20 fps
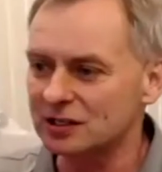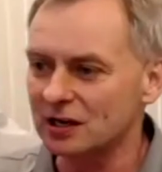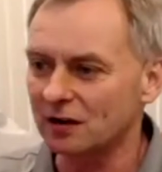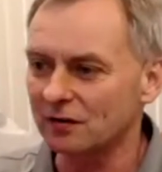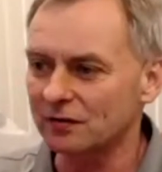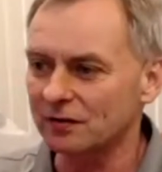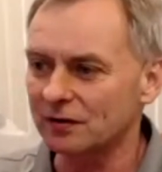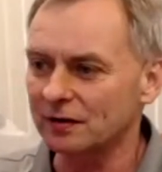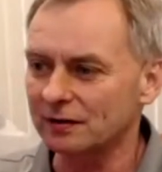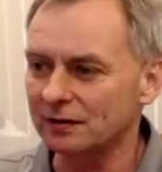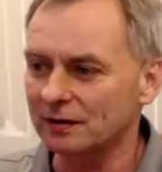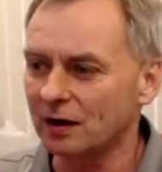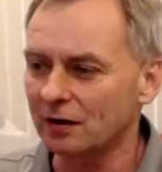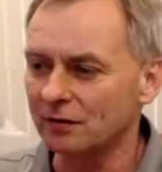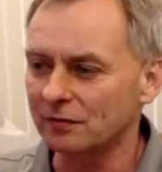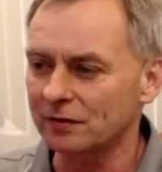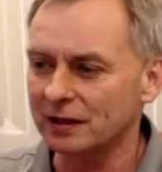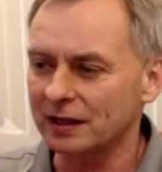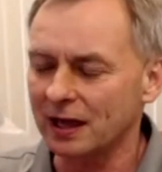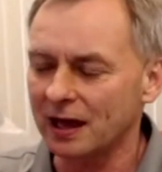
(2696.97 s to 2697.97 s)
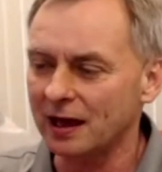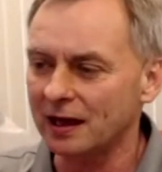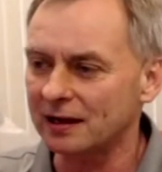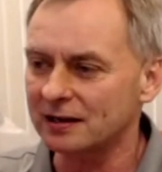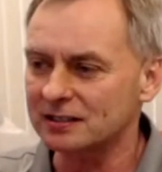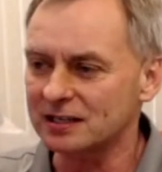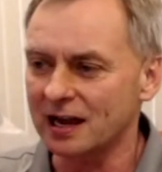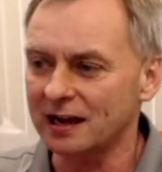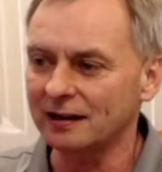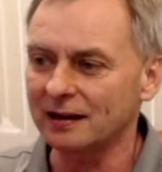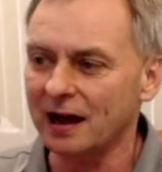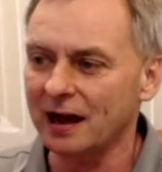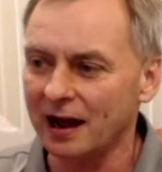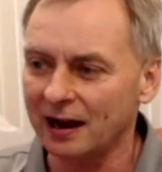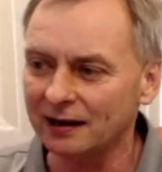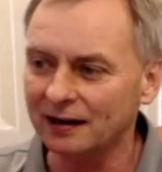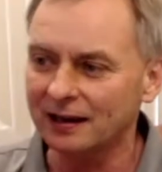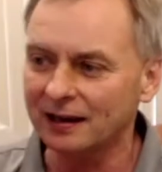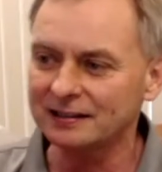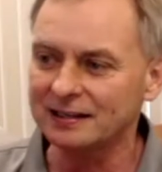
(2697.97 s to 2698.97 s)
over over the eggs. I, I
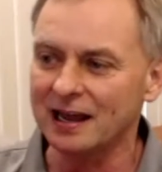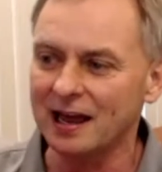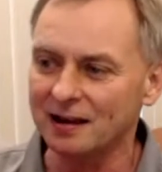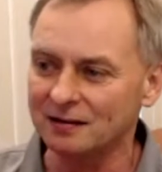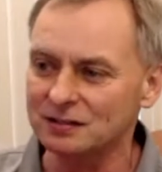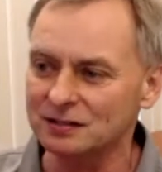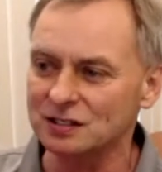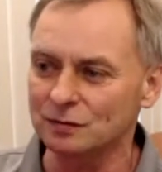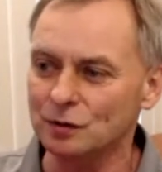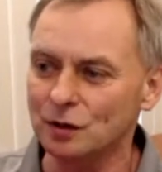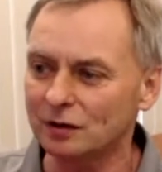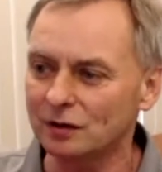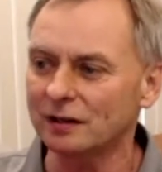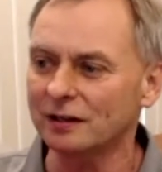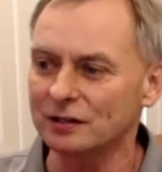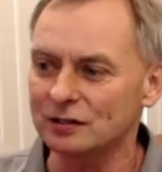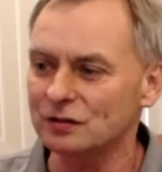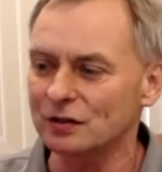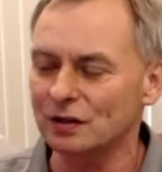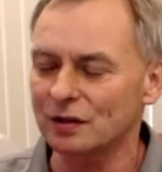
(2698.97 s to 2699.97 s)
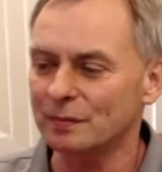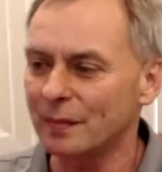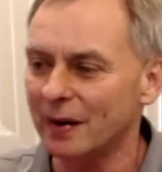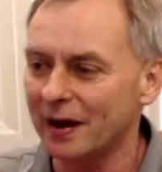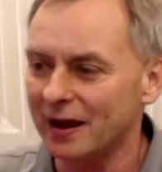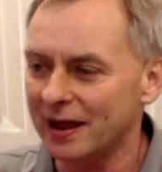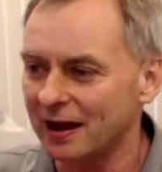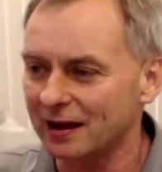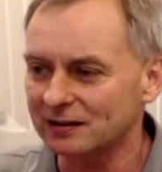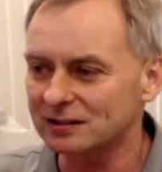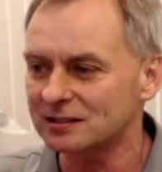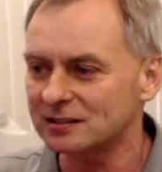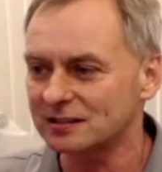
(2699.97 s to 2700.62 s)
like to have some nucleus with my eggs